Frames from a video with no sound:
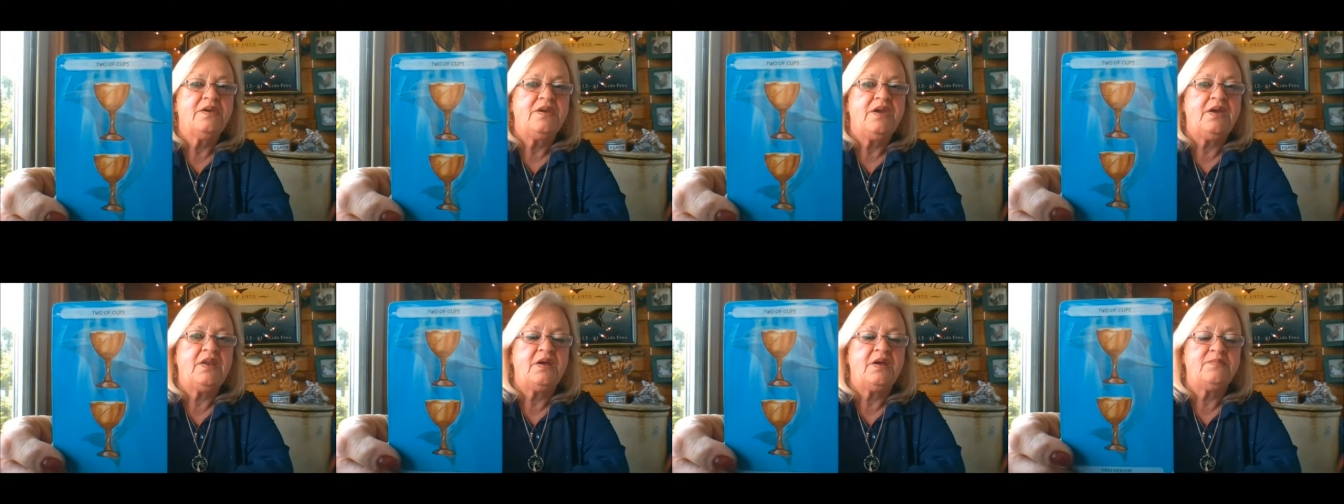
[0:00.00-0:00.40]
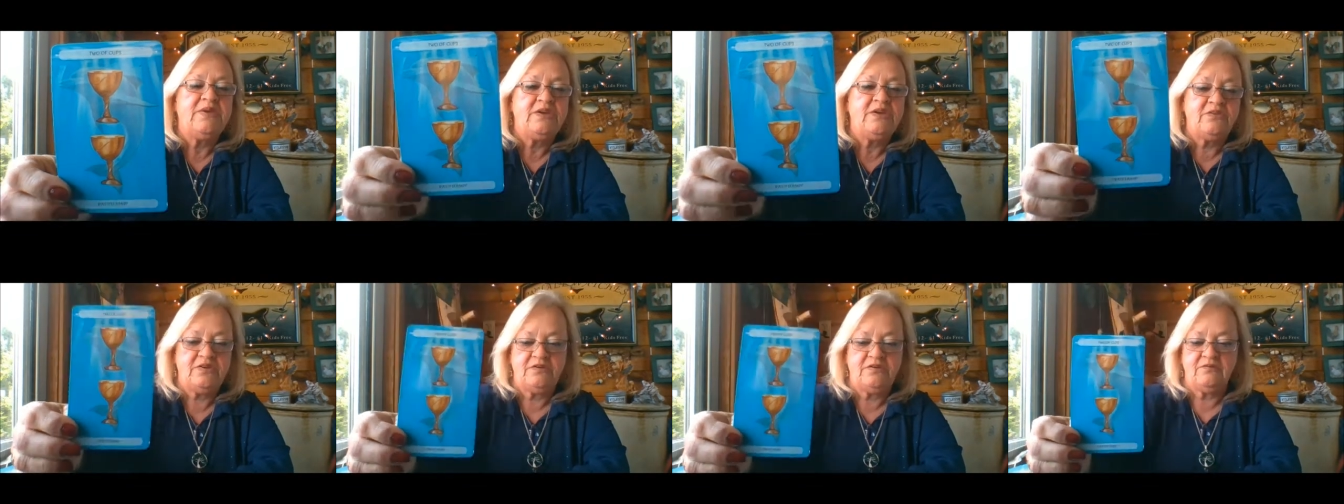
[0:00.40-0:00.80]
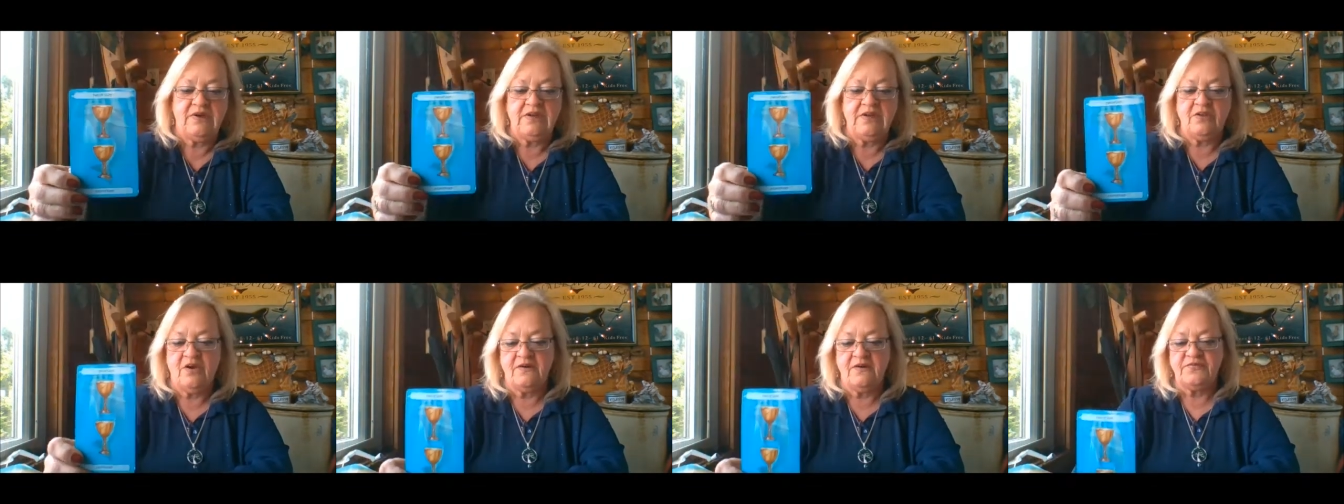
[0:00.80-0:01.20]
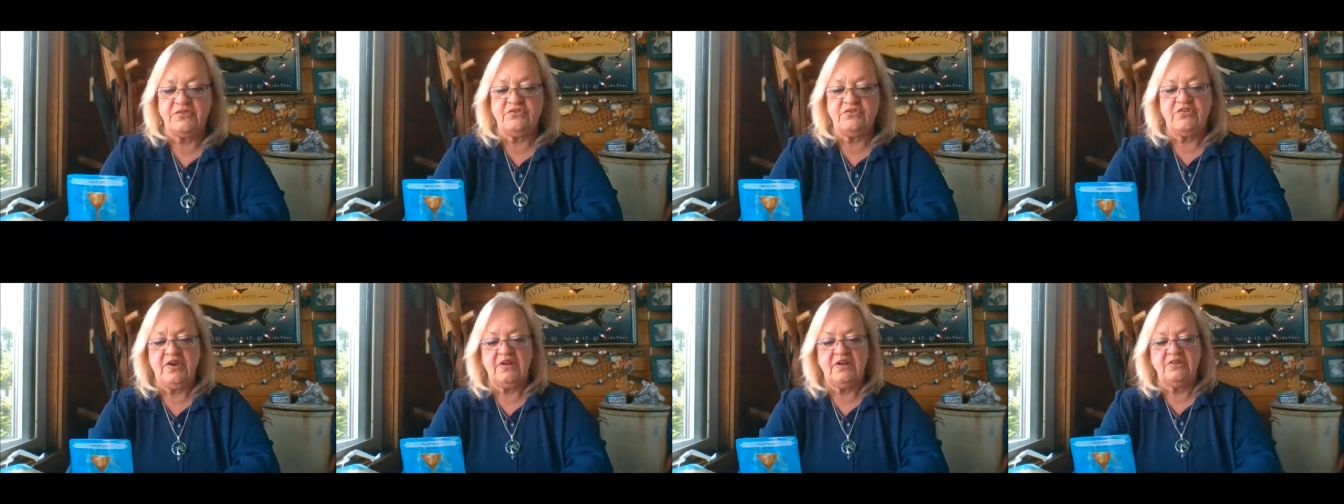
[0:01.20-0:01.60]
And I'm hearing right off the
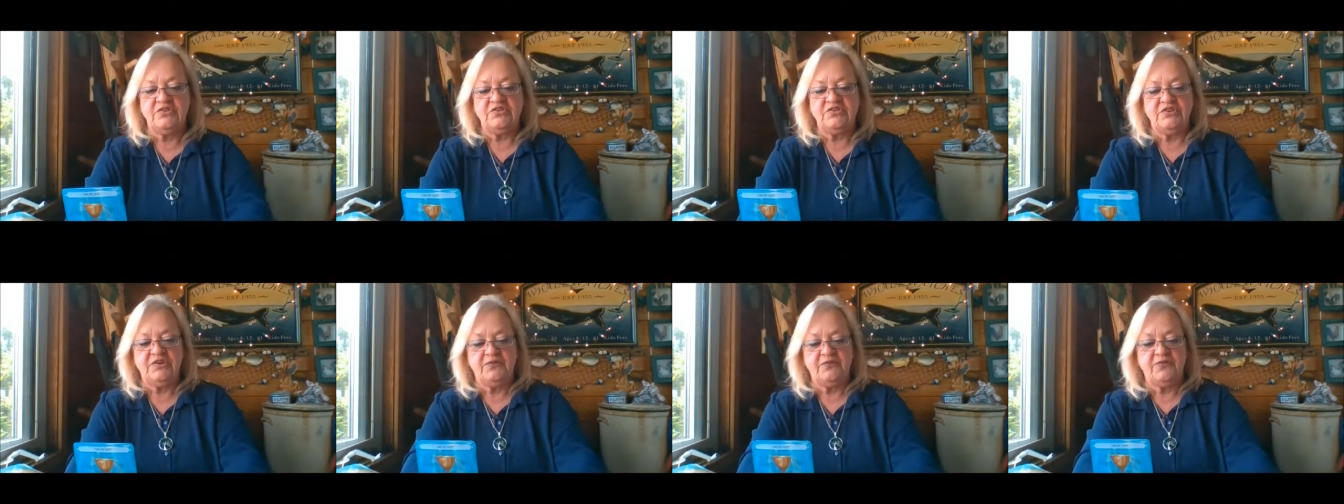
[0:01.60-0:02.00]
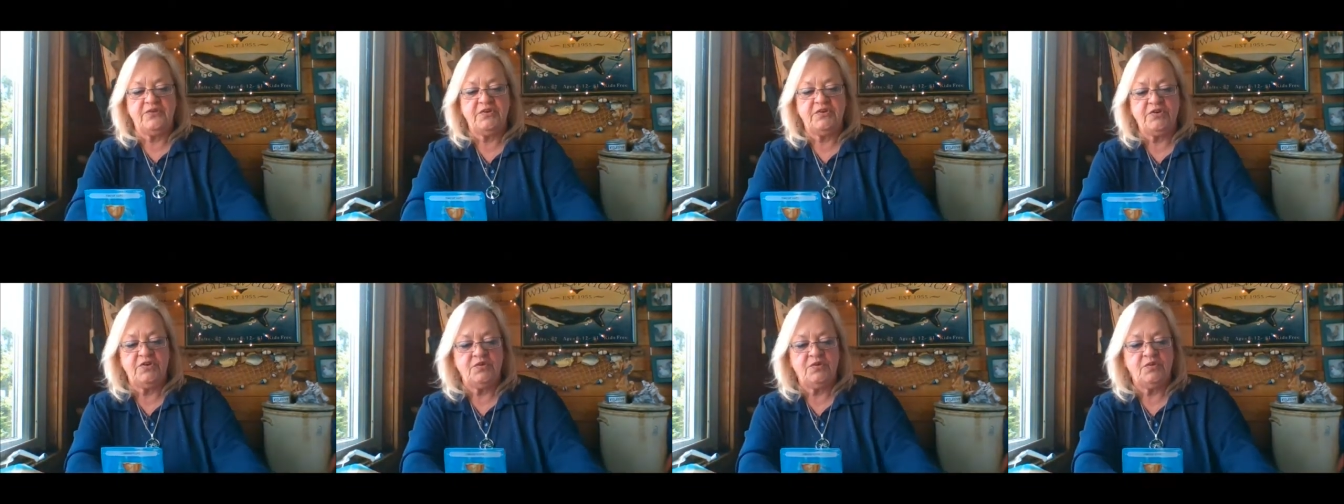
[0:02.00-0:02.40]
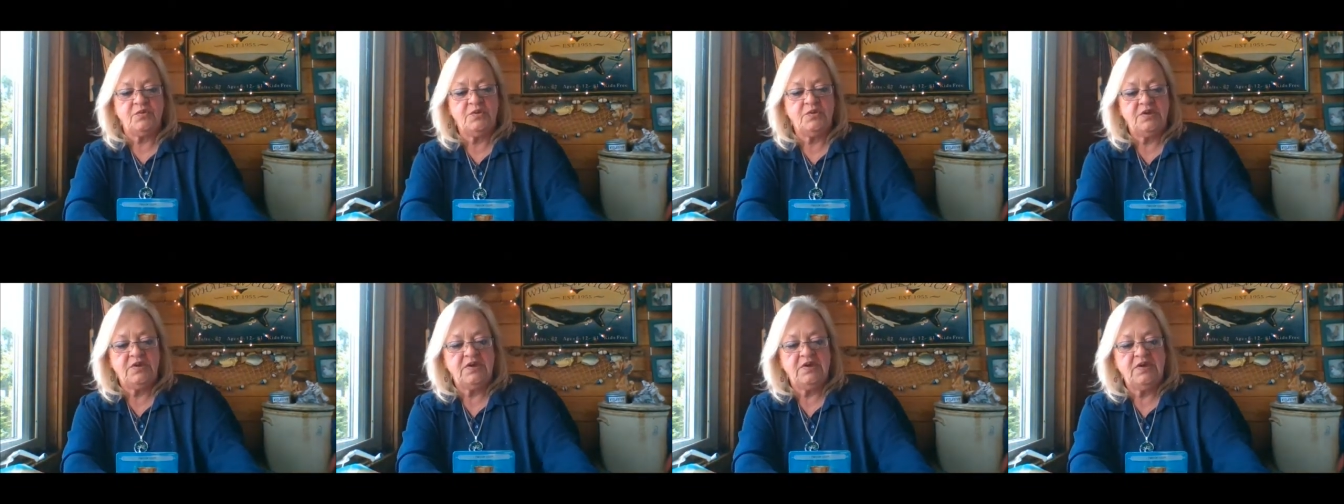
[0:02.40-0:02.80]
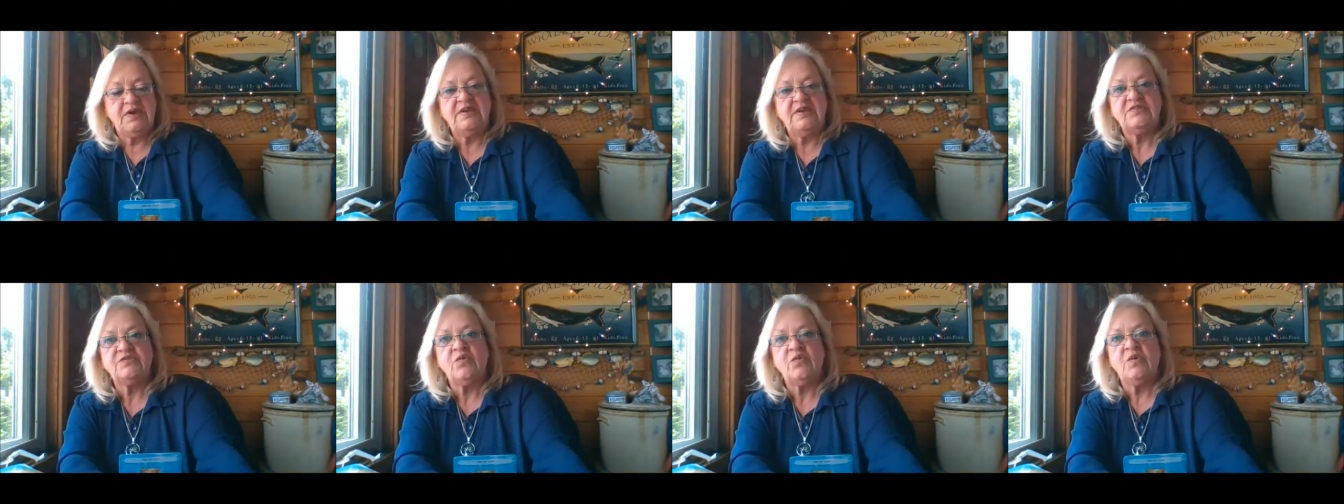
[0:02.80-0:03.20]
challenge here for you
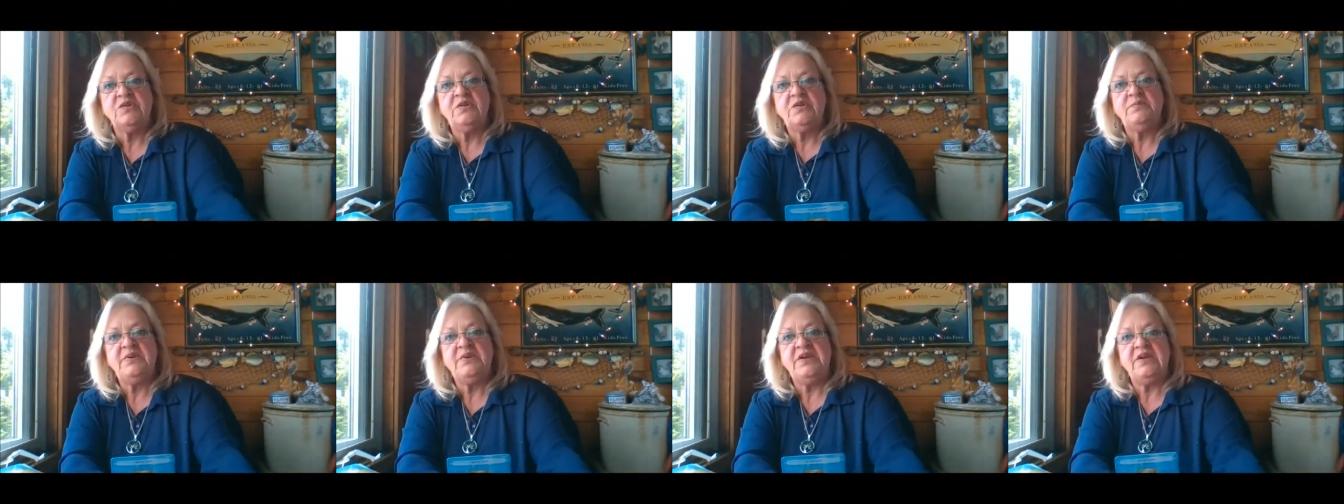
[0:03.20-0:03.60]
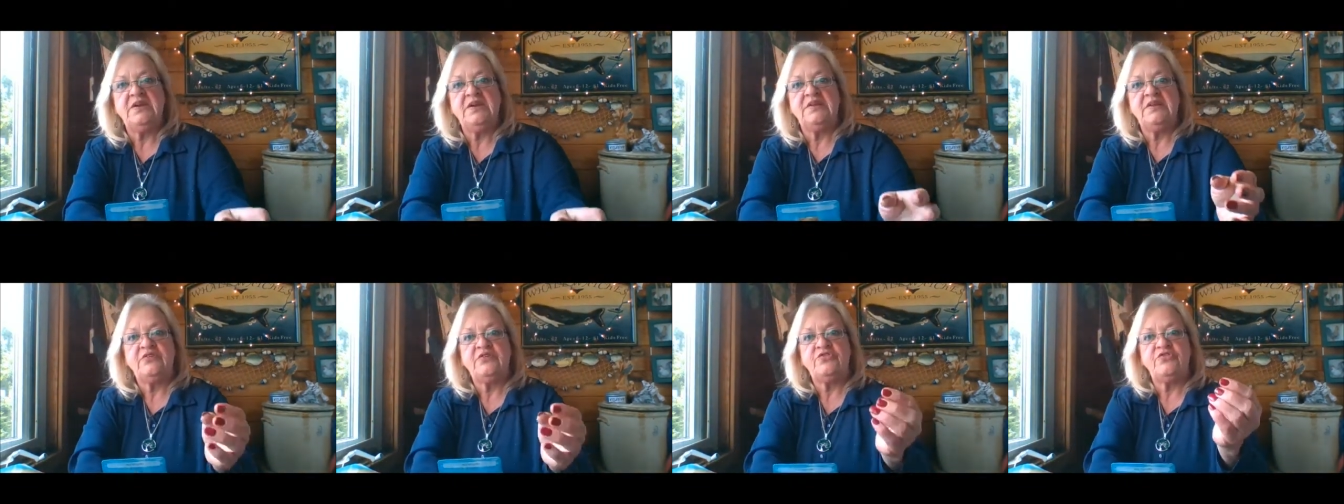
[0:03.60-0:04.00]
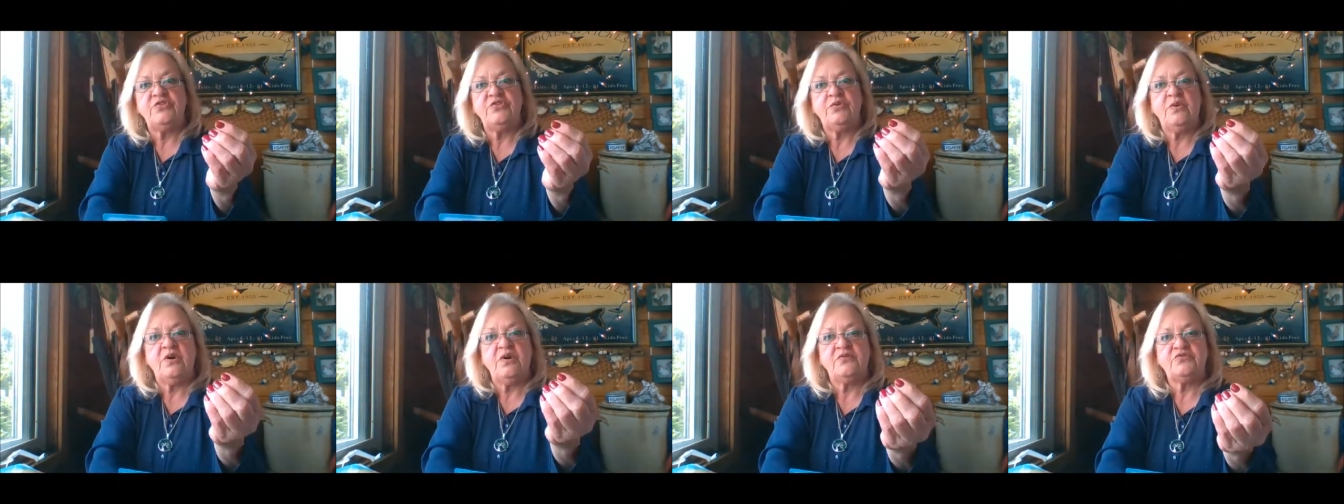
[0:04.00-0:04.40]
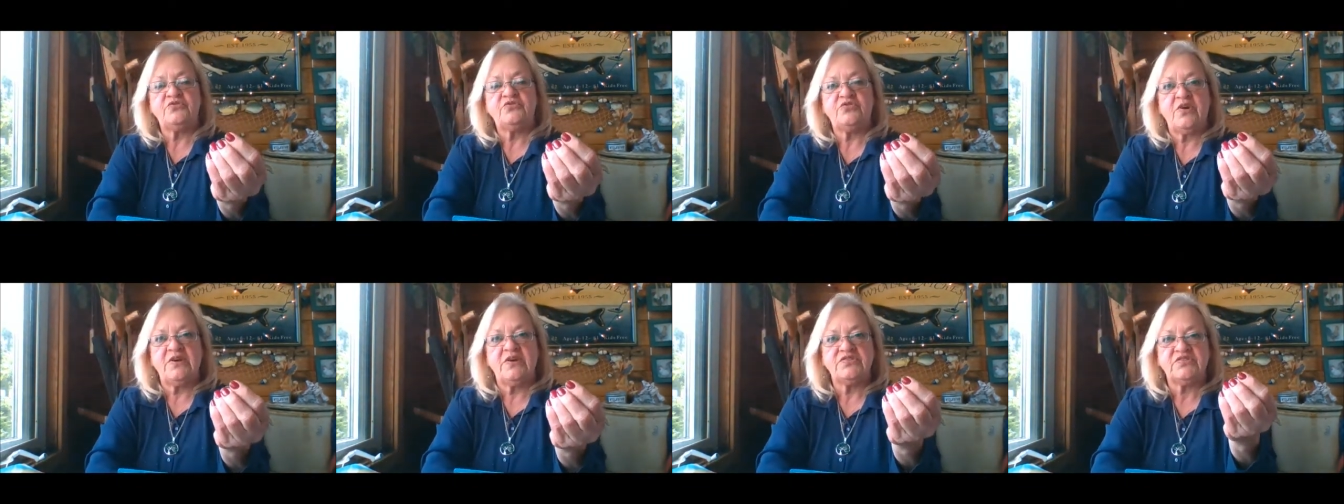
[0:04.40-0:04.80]
is going to be an issue of
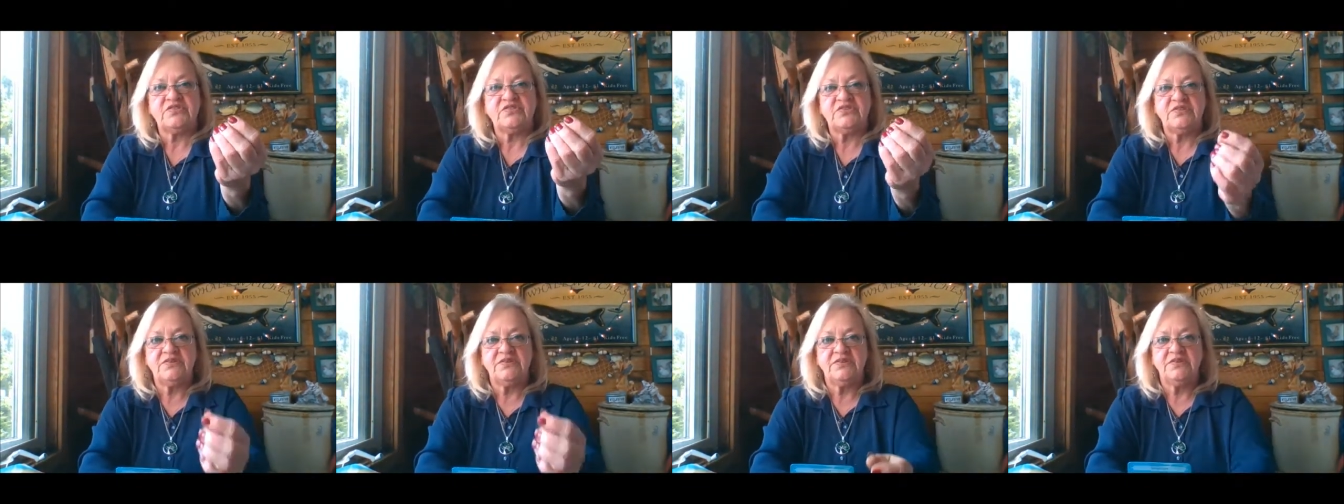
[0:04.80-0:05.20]
trust